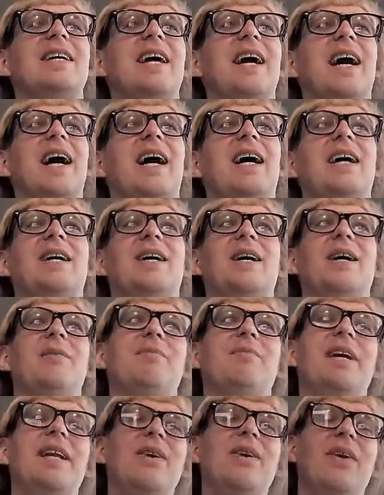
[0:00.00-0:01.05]

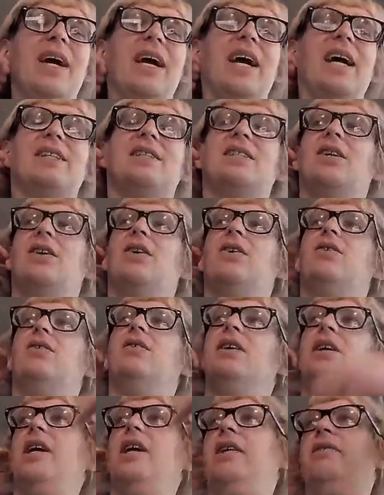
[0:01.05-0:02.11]
Anyway, yeah.
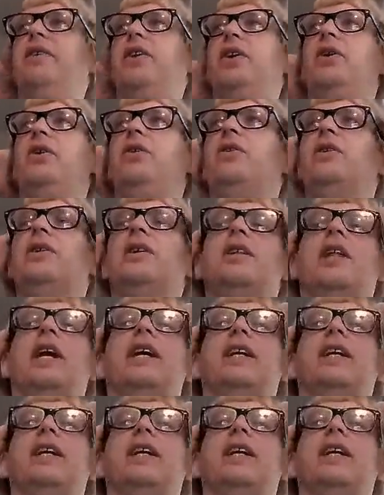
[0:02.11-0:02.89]
So if you